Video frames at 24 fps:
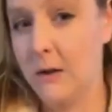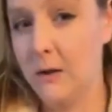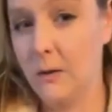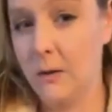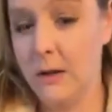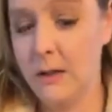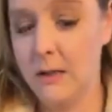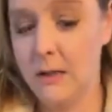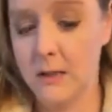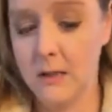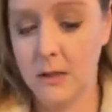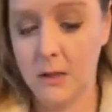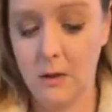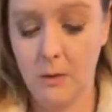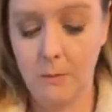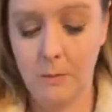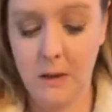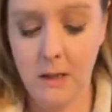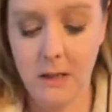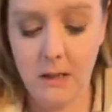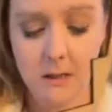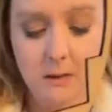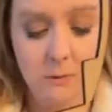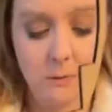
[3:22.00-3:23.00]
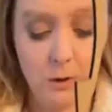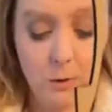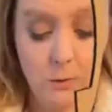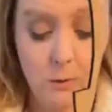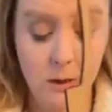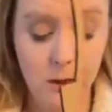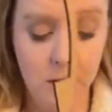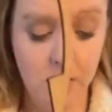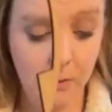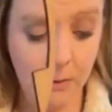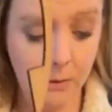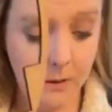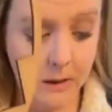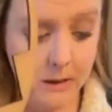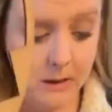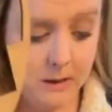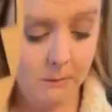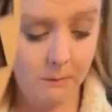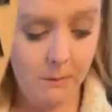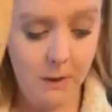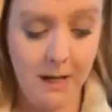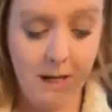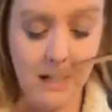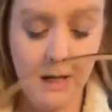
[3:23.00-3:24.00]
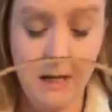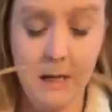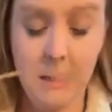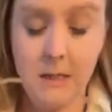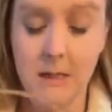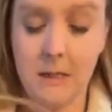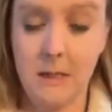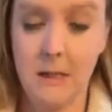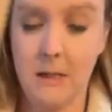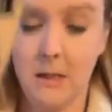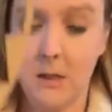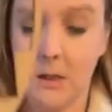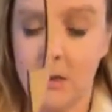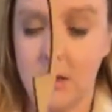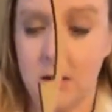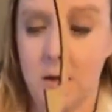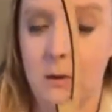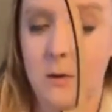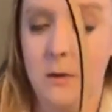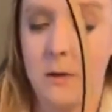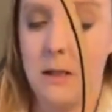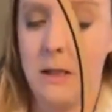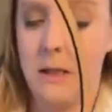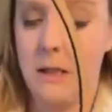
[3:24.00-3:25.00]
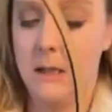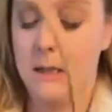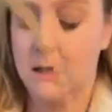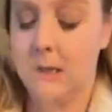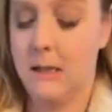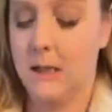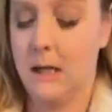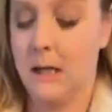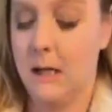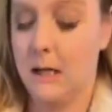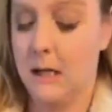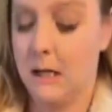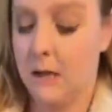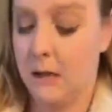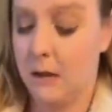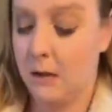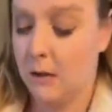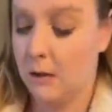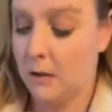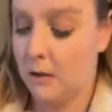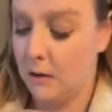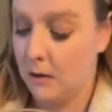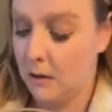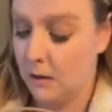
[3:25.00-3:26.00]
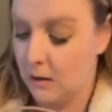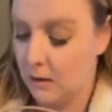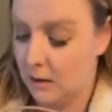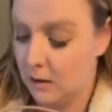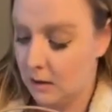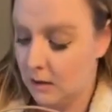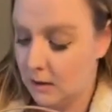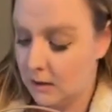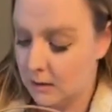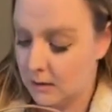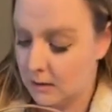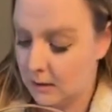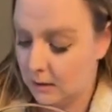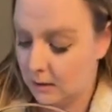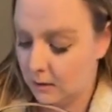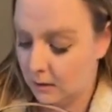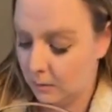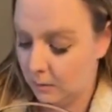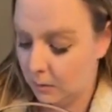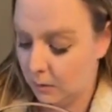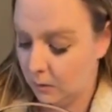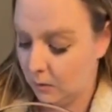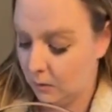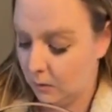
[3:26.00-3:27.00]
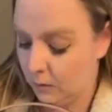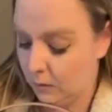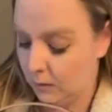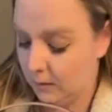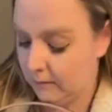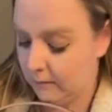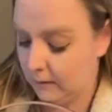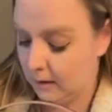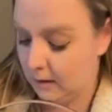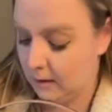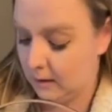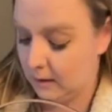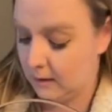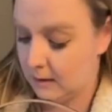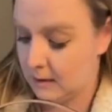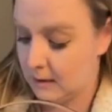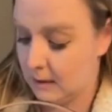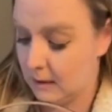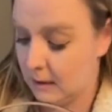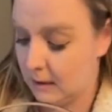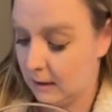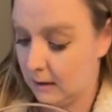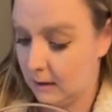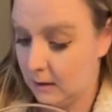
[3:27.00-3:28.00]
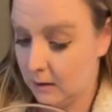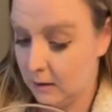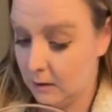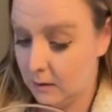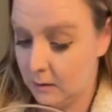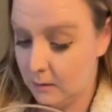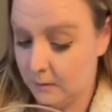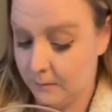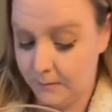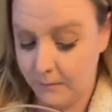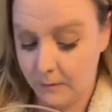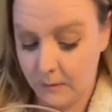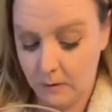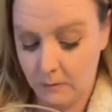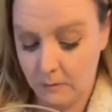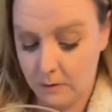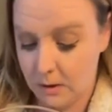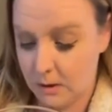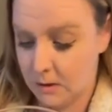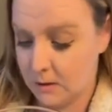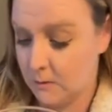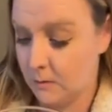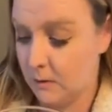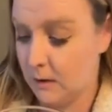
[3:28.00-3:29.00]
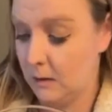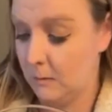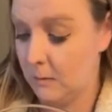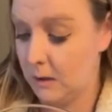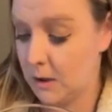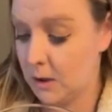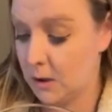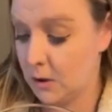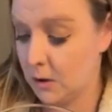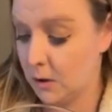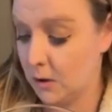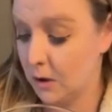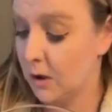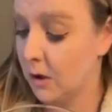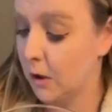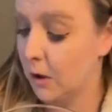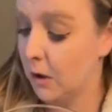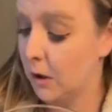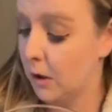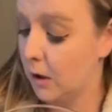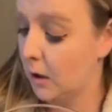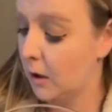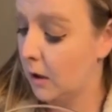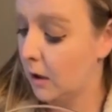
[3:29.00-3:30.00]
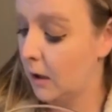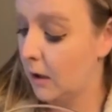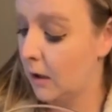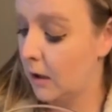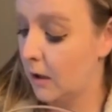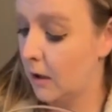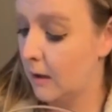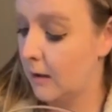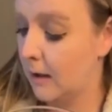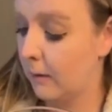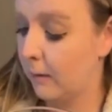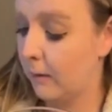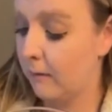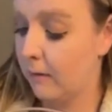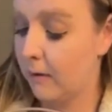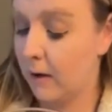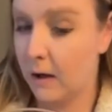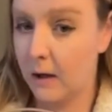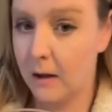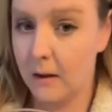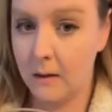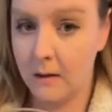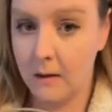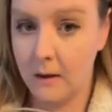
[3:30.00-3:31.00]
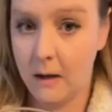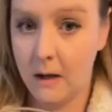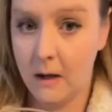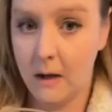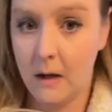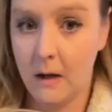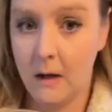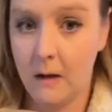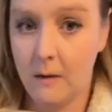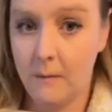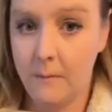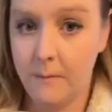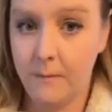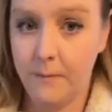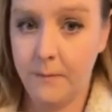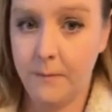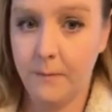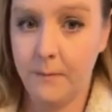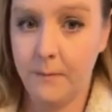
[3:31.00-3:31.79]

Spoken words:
a little insert piece, which we don't need to paint. It just goes inside here to help hold everything together. And we just want to be sure that we've got the